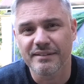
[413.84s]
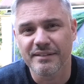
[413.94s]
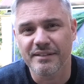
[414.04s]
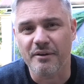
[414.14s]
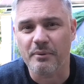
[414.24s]

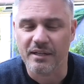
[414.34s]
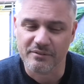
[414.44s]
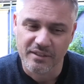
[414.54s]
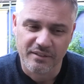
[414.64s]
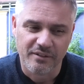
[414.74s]
You know,
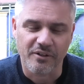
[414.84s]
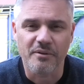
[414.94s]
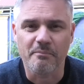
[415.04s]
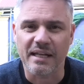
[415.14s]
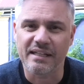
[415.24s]
whereas on
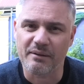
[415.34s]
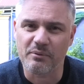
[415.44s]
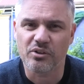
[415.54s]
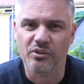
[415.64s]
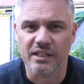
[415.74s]
the Monday
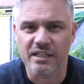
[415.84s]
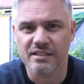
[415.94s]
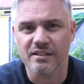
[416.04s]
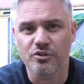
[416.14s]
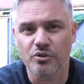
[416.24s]
we thought, yes,
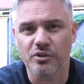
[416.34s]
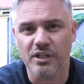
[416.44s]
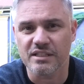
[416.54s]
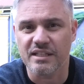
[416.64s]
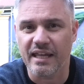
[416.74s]
the tour
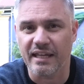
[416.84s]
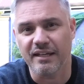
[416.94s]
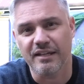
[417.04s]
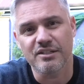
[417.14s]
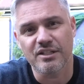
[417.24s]
that's there
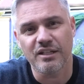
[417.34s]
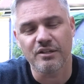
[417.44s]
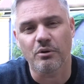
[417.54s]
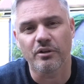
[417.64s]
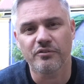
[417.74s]
can
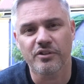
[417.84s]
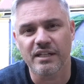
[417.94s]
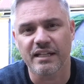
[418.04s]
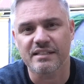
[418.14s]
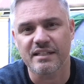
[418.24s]
continue on for the
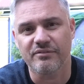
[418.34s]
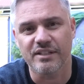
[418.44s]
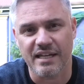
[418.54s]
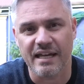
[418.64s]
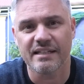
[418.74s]
next 7
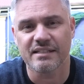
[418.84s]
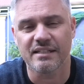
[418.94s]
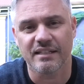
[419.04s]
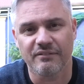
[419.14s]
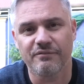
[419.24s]
days
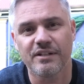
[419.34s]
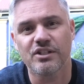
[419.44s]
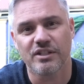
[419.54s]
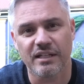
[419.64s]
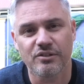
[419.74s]
and
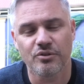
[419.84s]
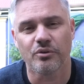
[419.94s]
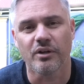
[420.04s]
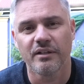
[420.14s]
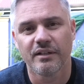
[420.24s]
finish their
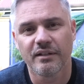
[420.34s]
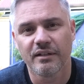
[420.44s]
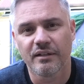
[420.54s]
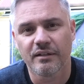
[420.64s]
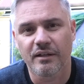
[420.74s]
tour.
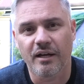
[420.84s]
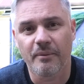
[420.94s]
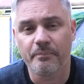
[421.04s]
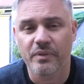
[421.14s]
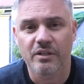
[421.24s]

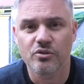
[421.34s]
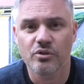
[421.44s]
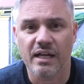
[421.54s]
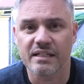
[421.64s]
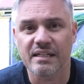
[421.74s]
2
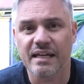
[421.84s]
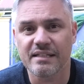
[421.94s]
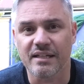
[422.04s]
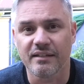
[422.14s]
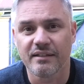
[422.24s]
days
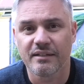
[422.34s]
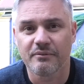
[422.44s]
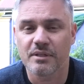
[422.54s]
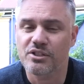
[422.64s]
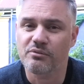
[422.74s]
later,
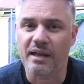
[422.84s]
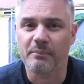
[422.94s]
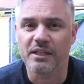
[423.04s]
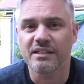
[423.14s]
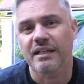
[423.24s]
we're
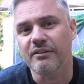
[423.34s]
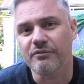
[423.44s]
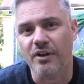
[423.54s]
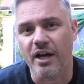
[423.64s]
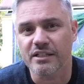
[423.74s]
scrambling to get
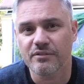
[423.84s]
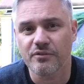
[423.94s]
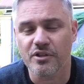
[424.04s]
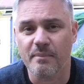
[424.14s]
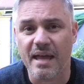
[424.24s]
flights
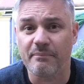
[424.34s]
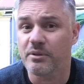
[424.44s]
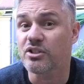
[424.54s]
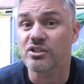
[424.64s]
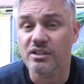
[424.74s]
for them out
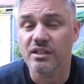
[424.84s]
because